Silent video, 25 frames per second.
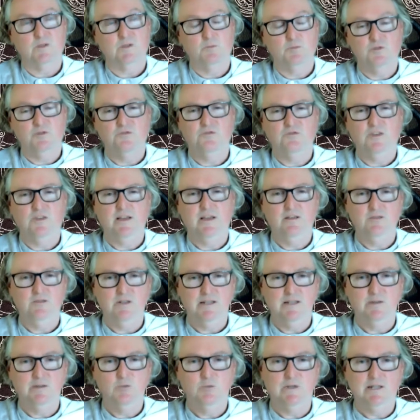
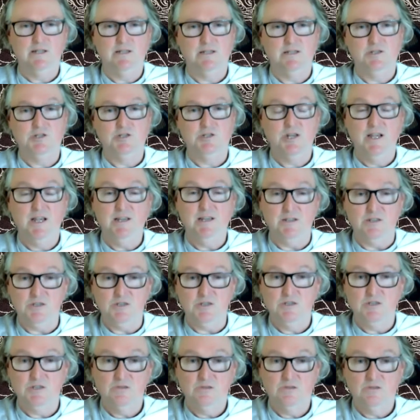profoundly we
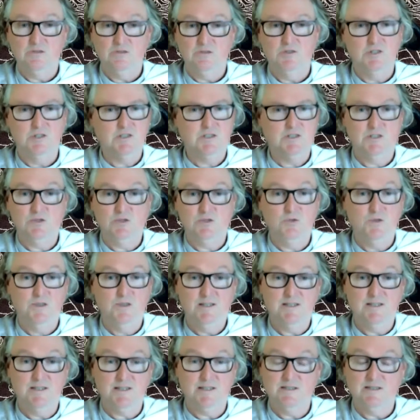change just through
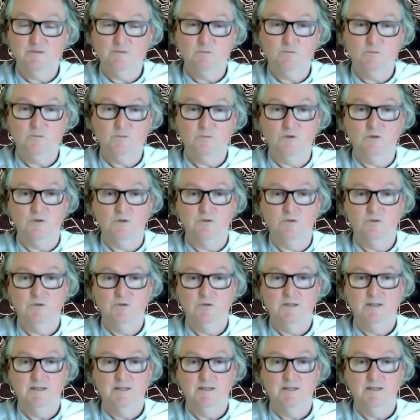this, you know.